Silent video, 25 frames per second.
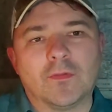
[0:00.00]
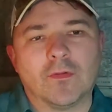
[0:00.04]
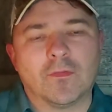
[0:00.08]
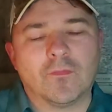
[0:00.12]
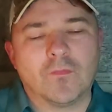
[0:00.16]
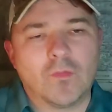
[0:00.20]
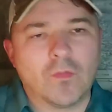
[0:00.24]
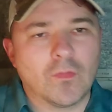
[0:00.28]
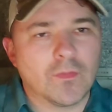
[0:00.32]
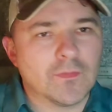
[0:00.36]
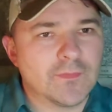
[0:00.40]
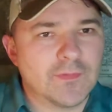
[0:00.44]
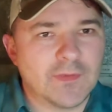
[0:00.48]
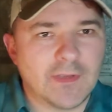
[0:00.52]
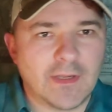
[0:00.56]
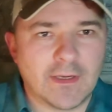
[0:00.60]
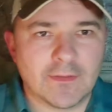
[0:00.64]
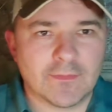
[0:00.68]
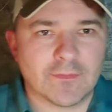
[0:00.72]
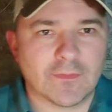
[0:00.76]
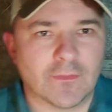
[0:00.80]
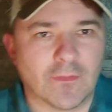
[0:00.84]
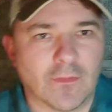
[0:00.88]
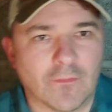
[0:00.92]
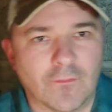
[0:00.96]
And of course, that
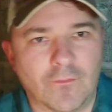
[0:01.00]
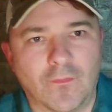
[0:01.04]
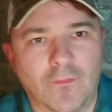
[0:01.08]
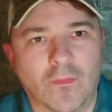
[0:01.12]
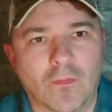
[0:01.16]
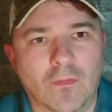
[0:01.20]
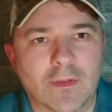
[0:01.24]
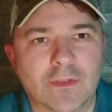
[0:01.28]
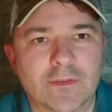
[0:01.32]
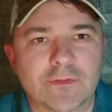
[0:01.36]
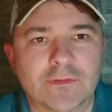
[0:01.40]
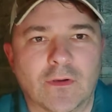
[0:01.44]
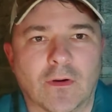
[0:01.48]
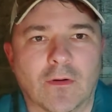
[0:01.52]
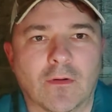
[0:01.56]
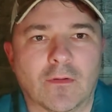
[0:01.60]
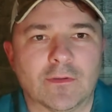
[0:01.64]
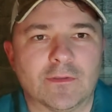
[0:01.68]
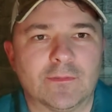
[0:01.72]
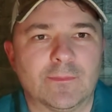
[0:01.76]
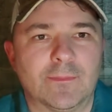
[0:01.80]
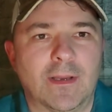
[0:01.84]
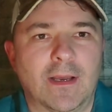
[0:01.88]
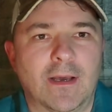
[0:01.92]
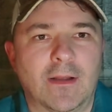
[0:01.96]
isn't a fully
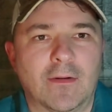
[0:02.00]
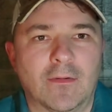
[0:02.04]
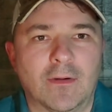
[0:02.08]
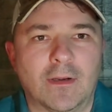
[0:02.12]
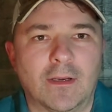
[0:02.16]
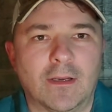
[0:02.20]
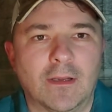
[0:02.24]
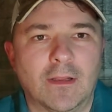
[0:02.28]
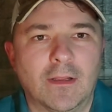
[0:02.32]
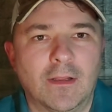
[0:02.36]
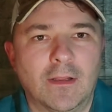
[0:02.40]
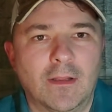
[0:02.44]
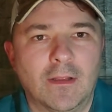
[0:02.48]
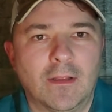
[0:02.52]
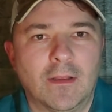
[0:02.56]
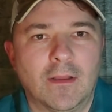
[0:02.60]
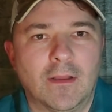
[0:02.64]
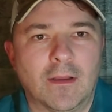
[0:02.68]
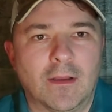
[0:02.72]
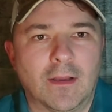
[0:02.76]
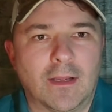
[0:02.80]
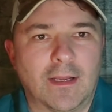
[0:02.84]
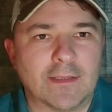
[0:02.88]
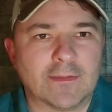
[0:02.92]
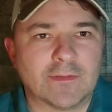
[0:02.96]
charged battery,
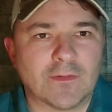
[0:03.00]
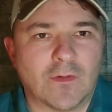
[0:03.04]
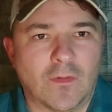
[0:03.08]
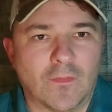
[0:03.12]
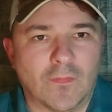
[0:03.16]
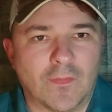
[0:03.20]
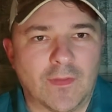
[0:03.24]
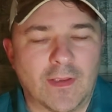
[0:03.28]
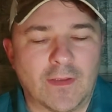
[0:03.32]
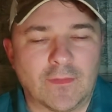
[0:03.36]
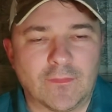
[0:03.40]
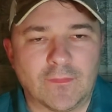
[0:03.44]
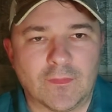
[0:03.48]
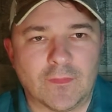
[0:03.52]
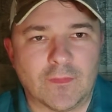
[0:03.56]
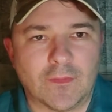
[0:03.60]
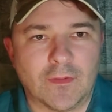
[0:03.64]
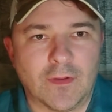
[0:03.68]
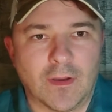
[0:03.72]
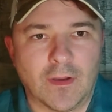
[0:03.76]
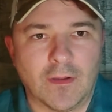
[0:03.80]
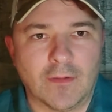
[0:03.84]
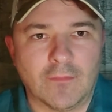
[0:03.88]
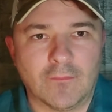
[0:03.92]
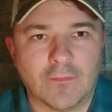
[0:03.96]
as all tests are
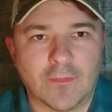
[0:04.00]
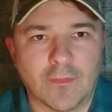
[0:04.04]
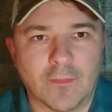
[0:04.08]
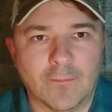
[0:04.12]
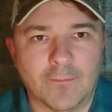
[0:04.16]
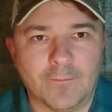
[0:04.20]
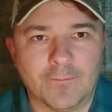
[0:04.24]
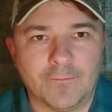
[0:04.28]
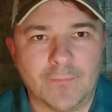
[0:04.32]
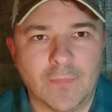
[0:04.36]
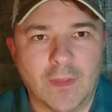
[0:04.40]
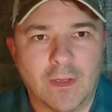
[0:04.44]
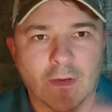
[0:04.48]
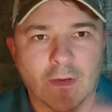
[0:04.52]
done from